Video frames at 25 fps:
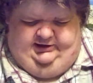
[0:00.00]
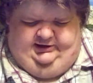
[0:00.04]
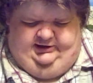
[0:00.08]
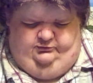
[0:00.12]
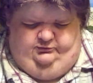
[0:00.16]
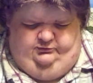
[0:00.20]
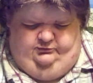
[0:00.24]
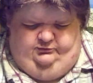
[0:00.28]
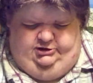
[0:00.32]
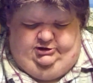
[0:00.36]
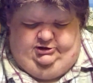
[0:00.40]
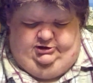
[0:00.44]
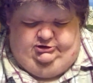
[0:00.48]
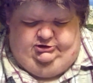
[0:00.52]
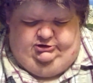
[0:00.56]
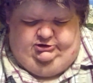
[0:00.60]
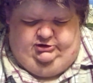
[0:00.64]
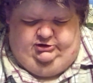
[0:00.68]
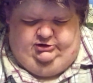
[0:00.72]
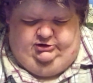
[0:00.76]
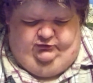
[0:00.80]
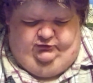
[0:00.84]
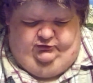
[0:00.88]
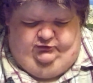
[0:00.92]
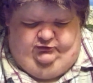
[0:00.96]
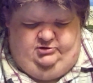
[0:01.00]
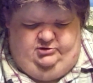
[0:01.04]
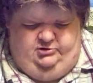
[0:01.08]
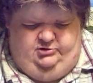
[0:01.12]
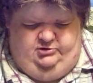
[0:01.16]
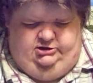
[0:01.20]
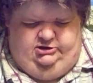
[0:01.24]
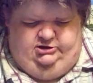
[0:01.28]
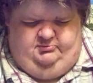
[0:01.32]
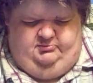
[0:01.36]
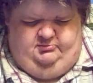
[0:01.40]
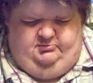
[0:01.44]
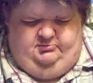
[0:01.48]
and was made commander
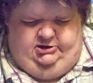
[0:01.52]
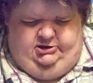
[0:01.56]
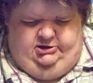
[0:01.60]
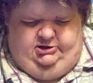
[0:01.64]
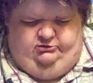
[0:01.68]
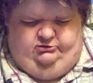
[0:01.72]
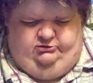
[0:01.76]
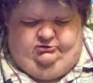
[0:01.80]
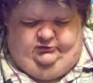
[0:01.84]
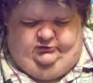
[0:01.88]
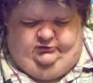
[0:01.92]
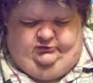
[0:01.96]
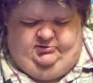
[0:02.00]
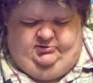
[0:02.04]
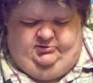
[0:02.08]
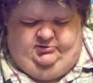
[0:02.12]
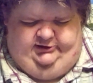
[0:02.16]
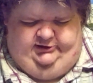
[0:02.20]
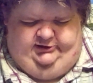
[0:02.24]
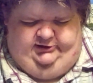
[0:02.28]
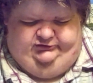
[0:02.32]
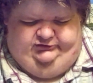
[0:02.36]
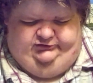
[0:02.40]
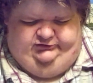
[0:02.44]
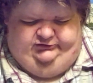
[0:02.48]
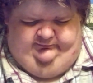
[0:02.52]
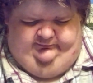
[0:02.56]
of the Black Sea Fleet,